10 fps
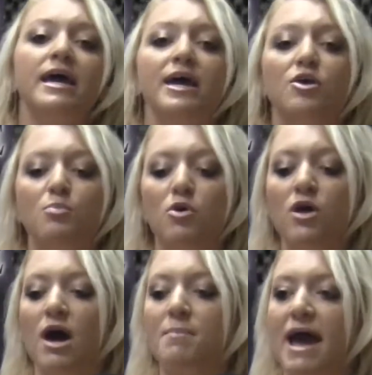it'll pull
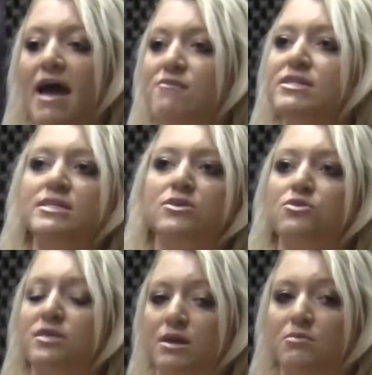up every
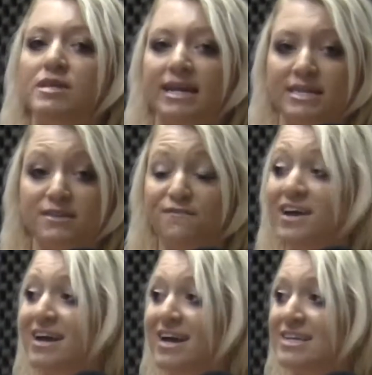single thing relating to
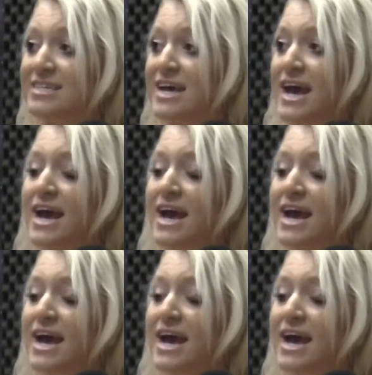fitness.